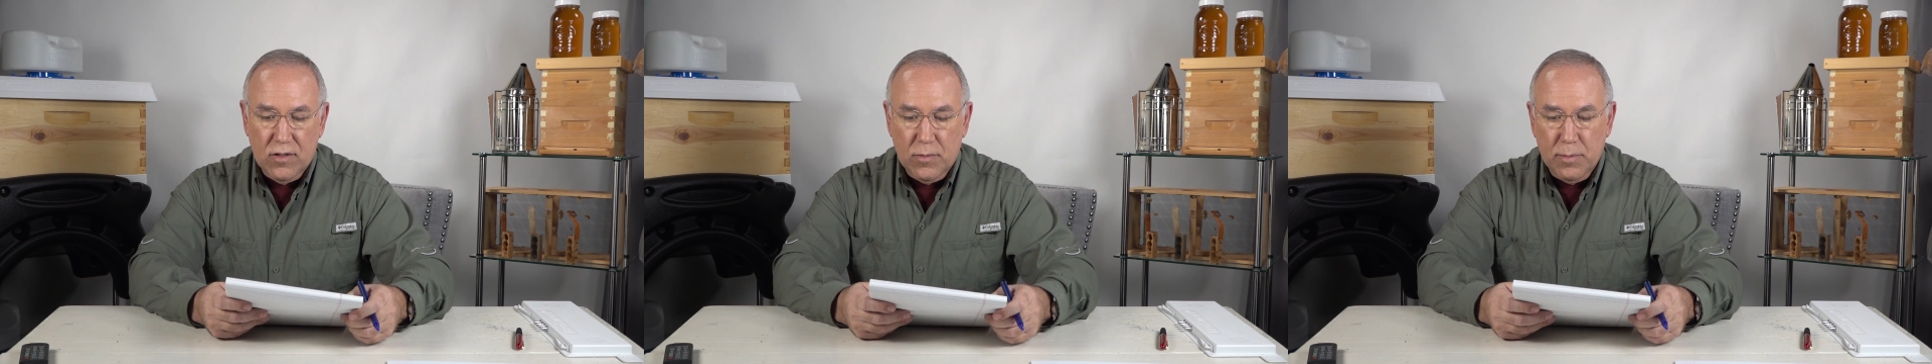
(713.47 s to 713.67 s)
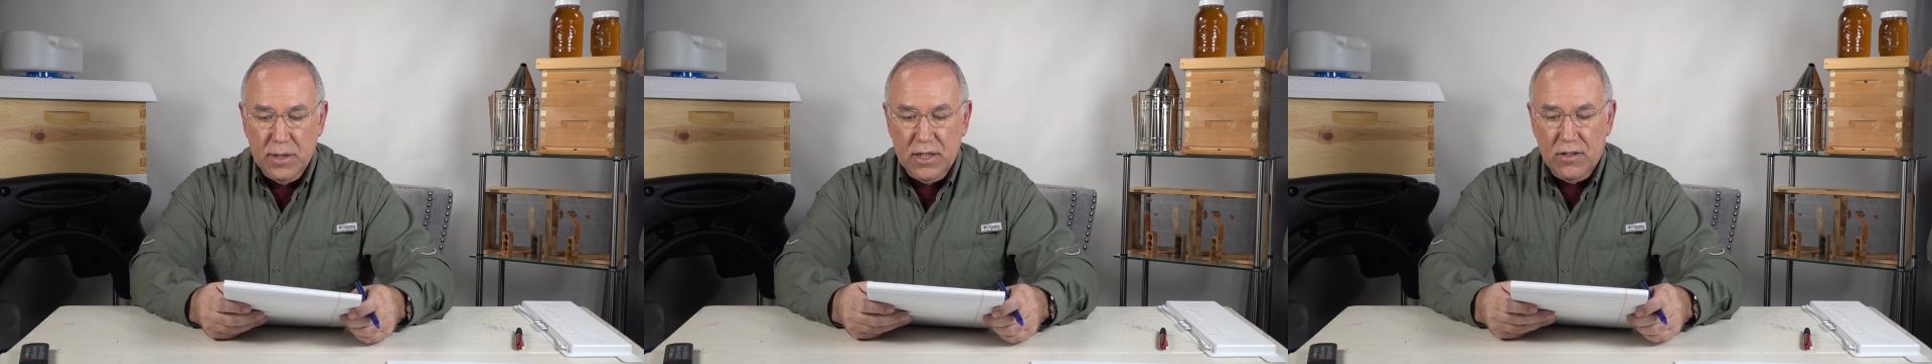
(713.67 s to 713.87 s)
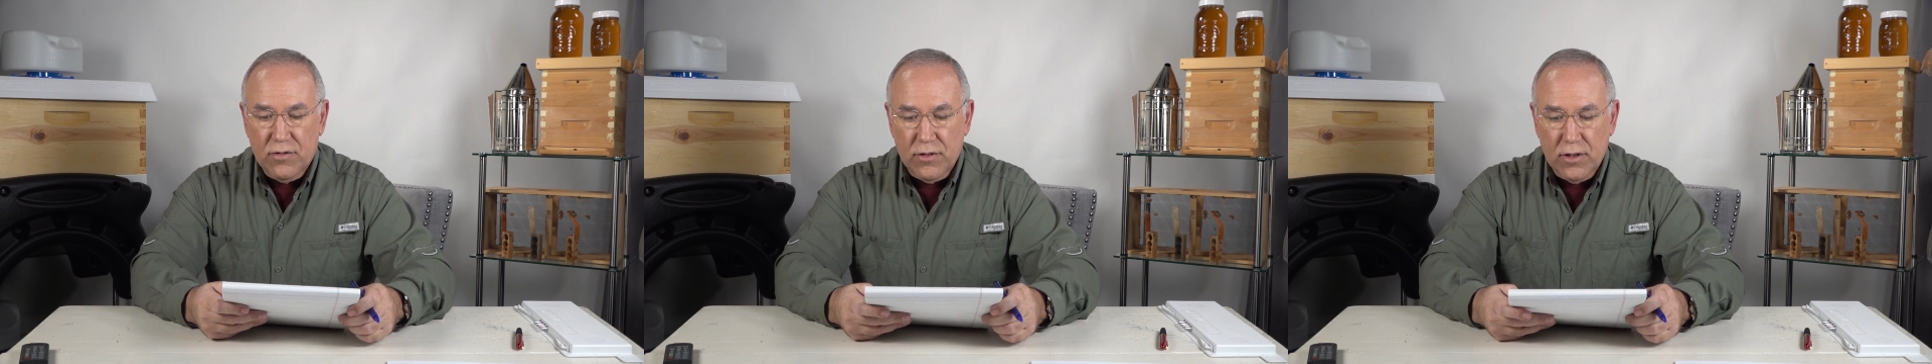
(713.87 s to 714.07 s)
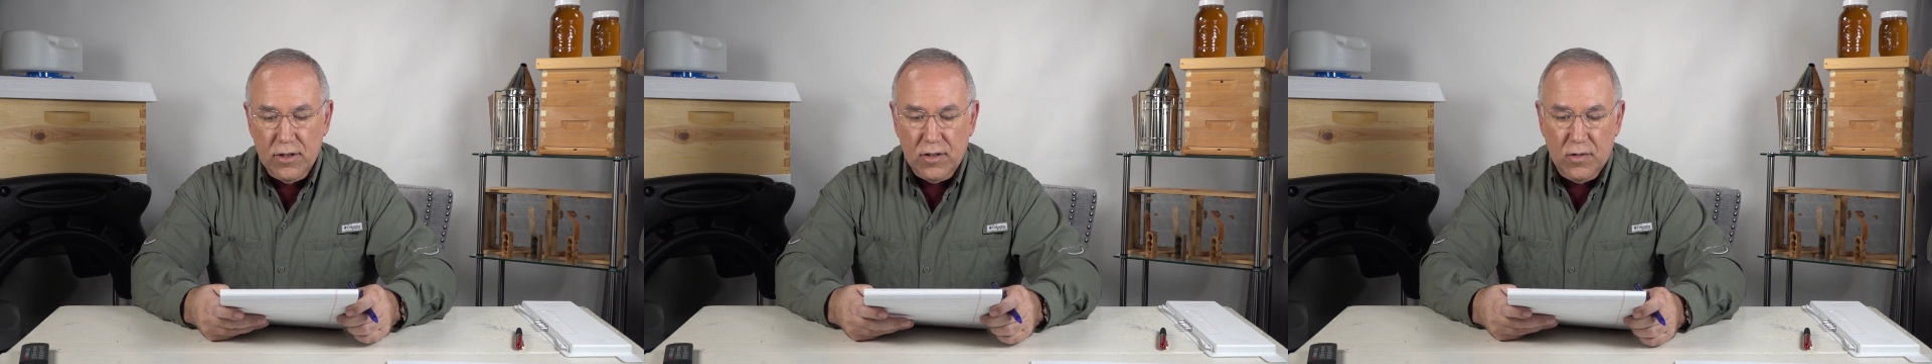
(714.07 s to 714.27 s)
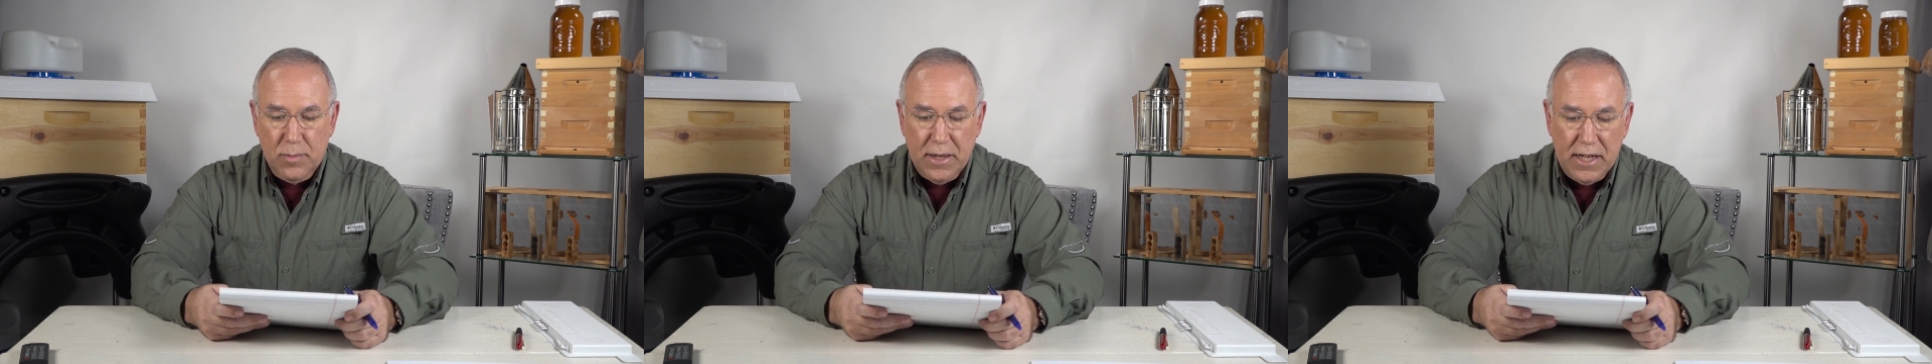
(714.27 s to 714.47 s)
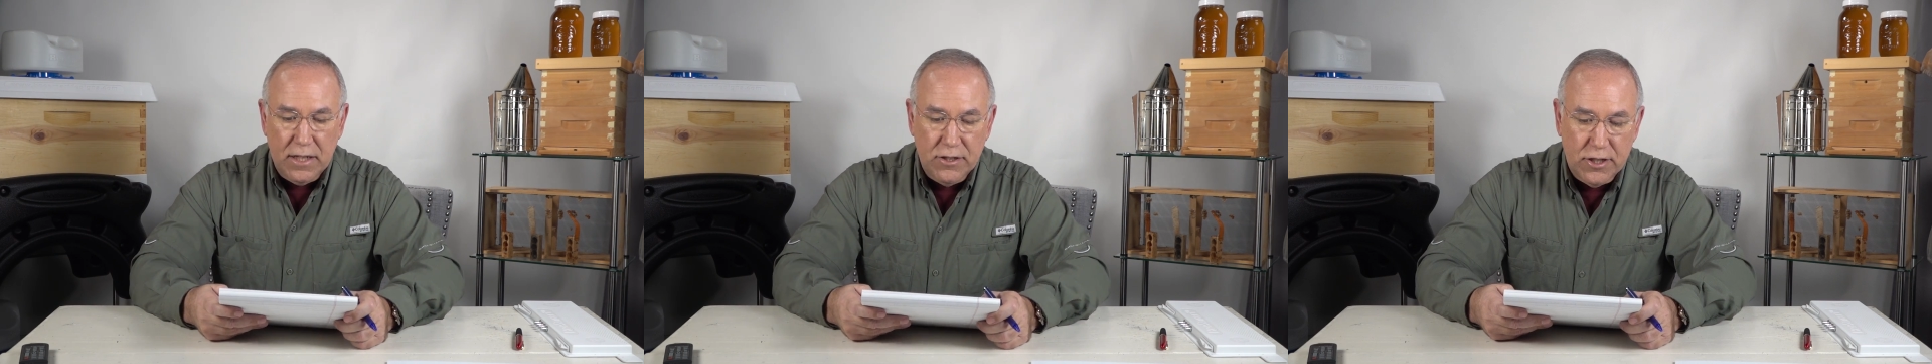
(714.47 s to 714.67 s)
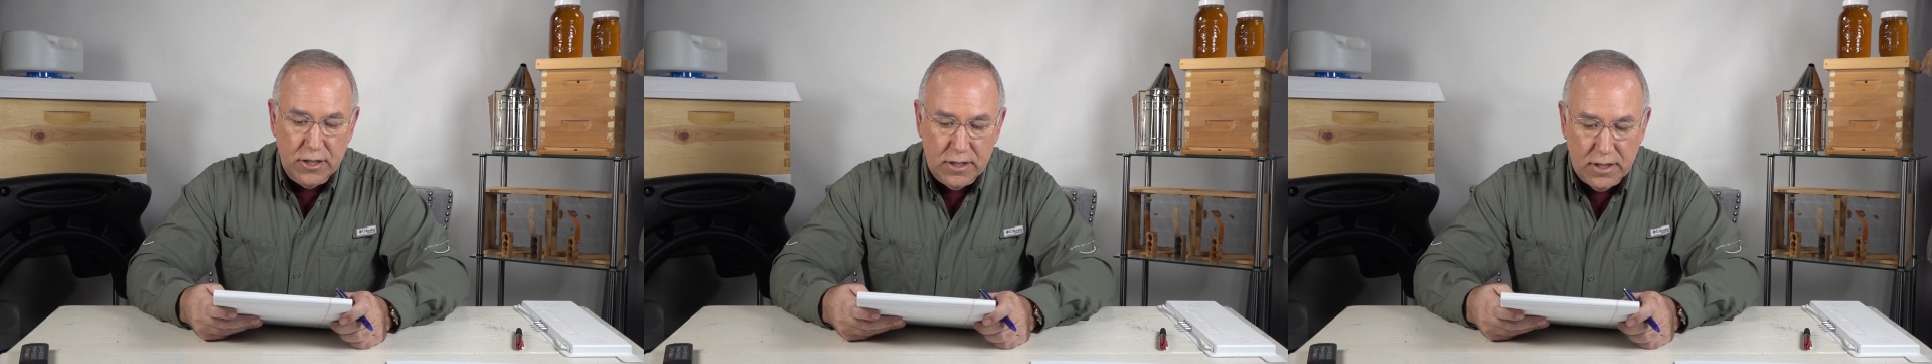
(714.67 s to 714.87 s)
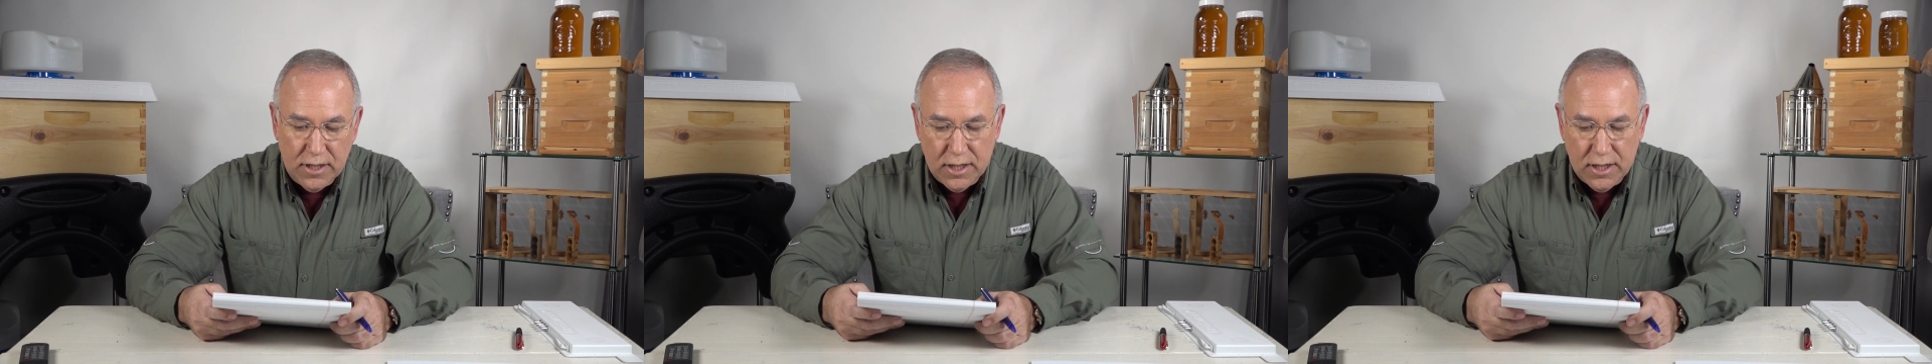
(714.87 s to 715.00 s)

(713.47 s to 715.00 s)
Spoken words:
splits for expansion.